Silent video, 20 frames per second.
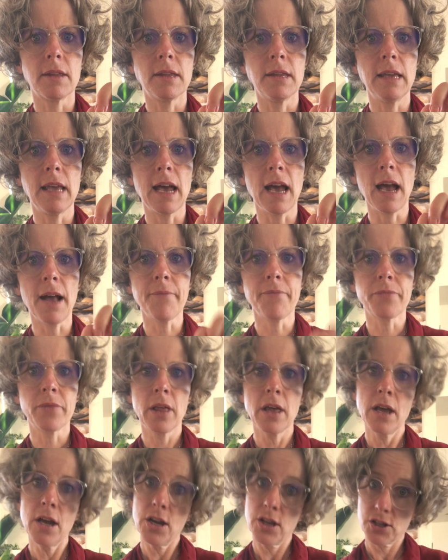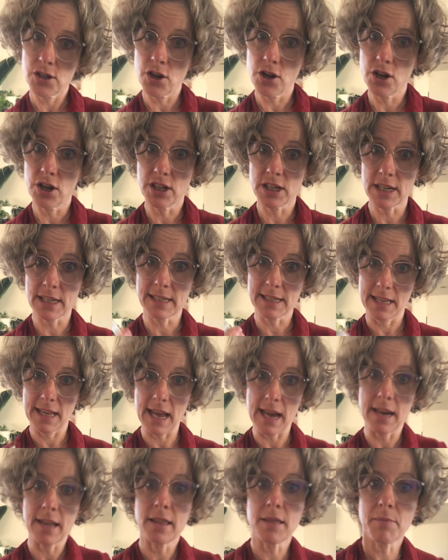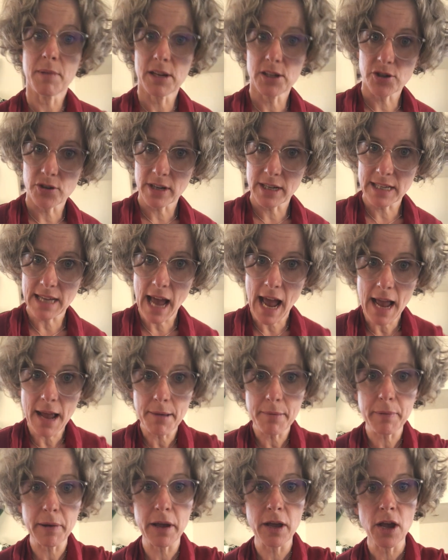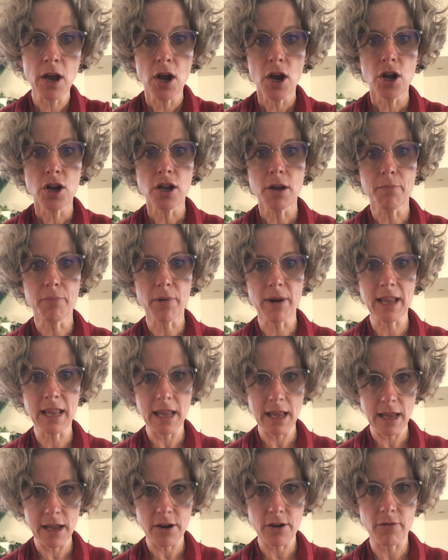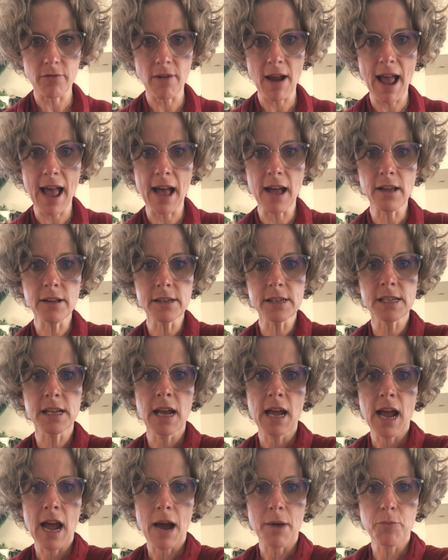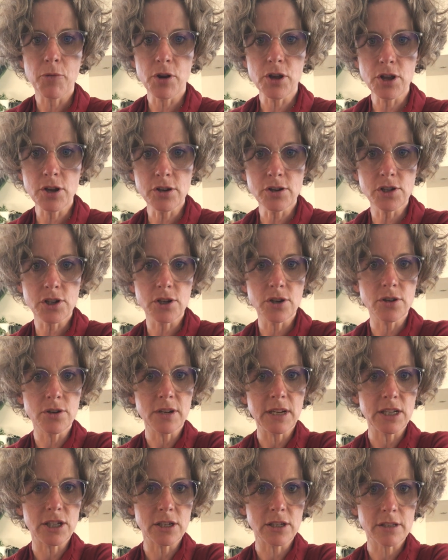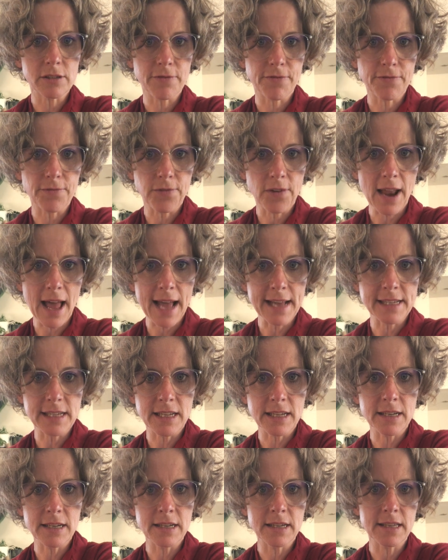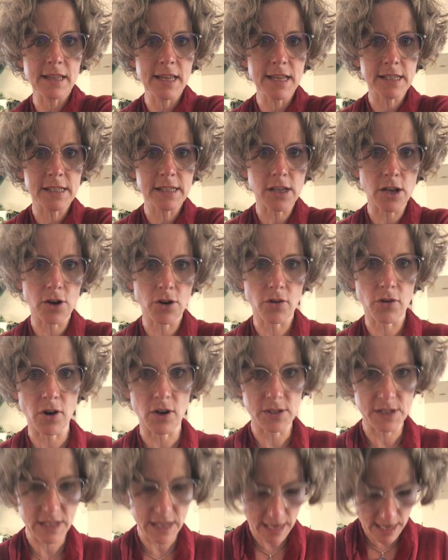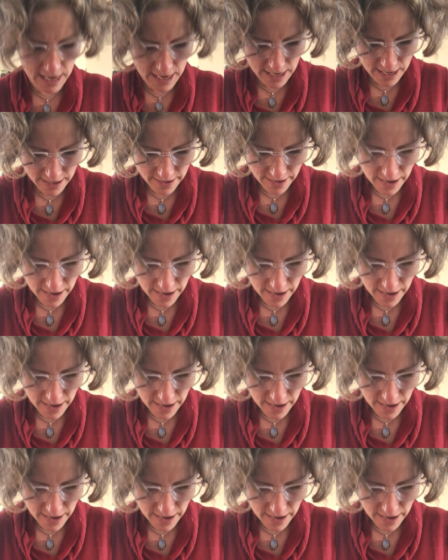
yeah? So you're just getting the measuring tape, you're bringing it around, and what you do is just flatten this across here,